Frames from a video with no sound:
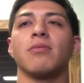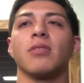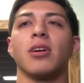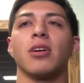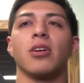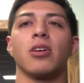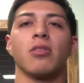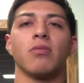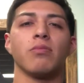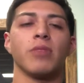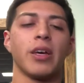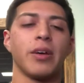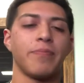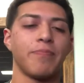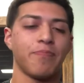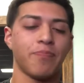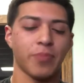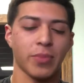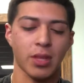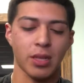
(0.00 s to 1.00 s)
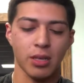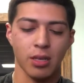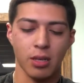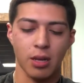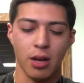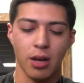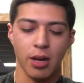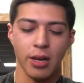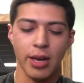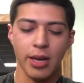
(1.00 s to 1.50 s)
There you go.
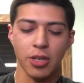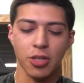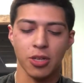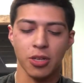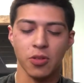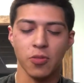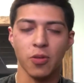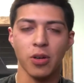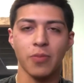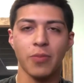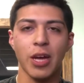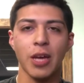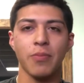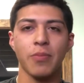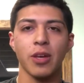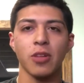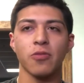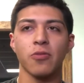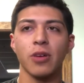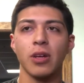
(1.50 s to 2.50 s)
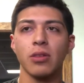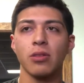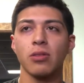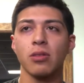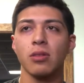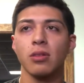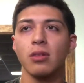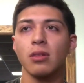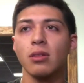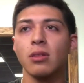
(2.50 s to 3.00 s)
Yeah. Uh, yeah, she's one of my best
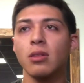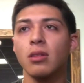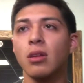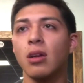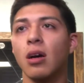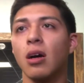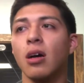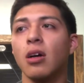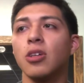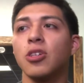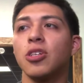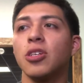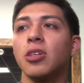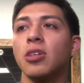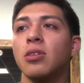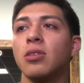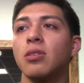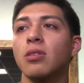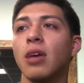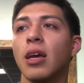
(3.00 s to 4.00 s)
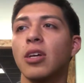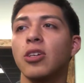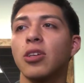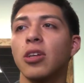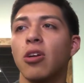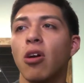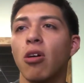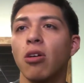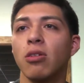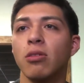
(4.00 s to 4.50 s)
friends. Uh, she's
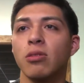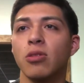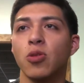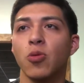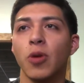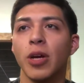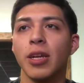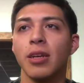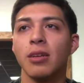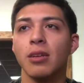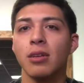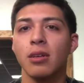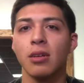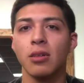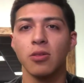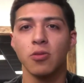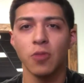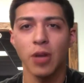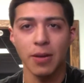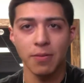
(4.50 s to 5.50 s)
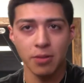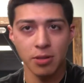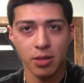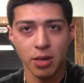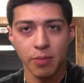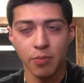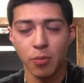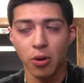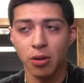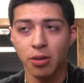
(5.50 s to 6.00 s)
actually called her twin because we have the
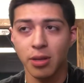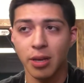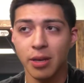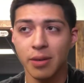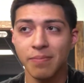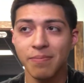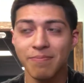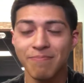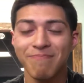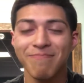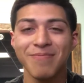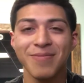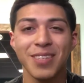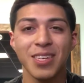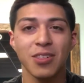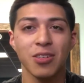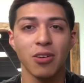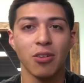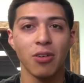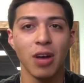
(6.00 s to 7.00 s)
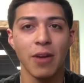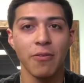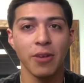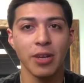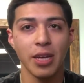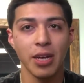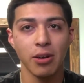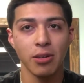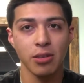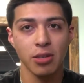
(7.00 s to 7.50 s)
same birthday. So
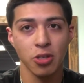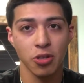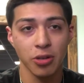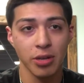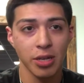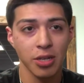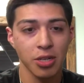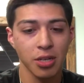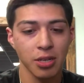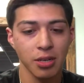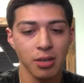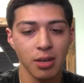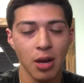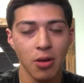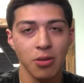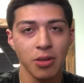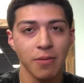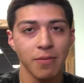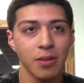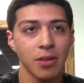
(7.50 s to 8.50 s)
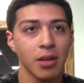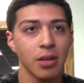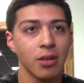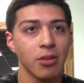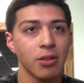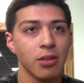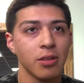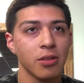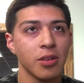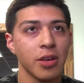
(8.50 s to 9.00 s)
every year it's a tradition. I was even telling
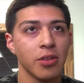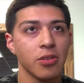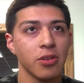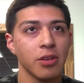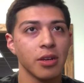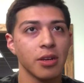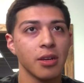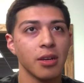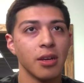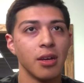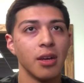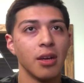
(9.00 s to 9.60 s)
her this yesterday.